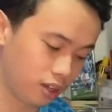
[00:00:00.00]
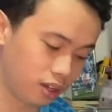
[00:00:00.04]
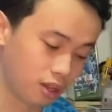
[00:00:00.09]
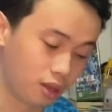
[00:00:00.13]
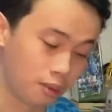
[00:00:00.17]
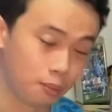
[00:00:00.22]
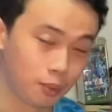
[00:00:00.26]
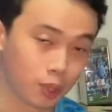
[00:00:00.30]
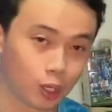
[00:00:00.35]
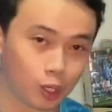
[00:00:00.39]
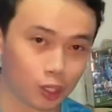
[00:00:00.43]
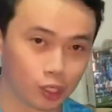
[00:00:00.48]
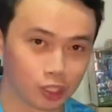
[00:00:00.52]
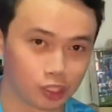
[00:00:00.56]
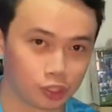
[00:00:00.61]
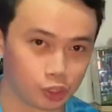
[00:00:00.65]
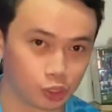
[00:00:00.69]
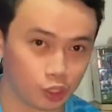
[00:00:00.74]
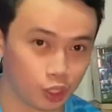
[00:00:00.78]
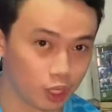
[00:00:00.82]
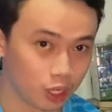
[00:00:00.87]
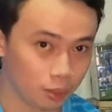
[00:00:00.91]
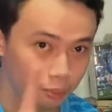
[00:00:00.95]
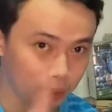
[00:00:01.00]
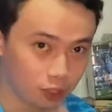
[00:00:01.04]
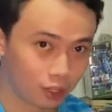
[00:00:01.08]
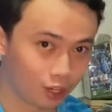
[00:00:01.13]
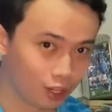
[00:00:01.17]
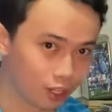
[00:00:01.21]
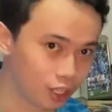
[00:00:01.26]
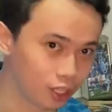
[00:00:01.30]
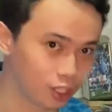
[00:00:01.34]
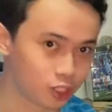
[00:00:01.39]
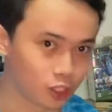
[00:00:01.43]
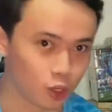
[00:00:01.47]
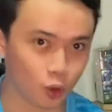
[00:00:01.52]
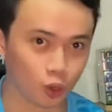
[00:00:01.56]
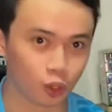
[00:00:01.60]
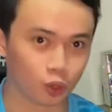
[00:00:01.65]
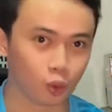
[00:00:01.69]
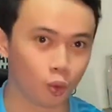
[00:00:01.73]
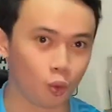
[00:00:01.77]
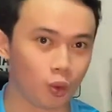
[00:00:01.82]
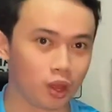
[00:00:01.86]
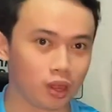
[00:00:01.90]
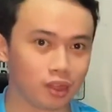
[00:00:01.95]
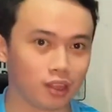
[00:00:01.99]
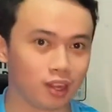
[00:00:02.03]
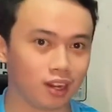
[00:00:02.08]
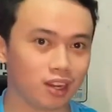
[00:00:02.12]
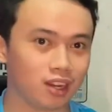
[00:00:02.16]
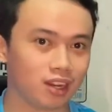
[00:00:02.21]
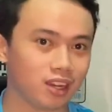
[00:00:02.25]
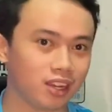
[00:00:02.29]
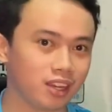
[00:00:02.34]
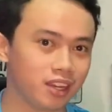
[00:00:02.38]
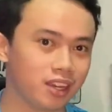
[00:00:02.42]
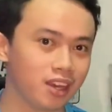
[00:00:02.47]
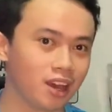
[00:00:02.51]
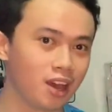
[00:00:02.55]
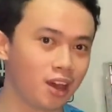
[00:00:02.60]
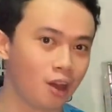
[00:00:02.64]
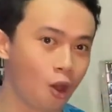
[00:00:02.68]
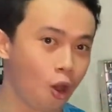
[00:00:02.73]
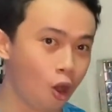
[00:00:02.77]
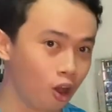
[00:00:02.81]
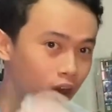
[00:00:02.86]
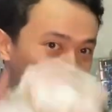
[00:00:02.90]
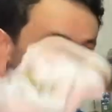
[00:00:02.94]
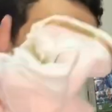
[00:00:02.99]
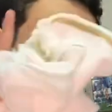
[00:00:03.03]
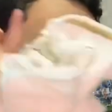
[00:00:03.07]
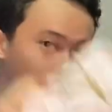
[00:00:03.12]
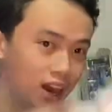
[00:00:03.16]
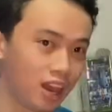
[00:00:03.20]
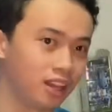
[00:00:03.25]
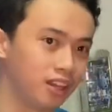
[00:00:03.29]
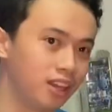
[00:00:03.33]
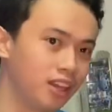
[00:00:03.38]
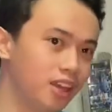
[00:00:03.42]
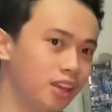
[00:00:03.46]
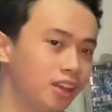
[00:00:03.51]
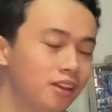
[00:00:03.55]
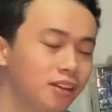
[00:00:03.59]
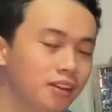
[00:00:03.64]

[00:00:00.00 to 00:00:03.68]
because Real Madrid is going to win the La Liga on Friday.